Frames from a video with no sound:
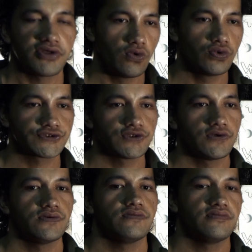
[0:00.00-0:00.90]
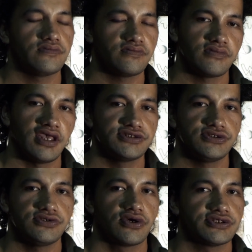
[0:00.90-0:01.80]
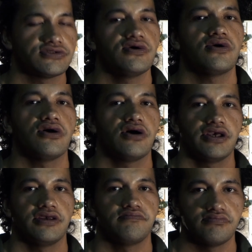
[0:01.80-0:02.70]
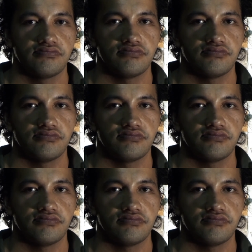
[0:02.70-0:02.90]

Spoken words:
But also, as you guys know, I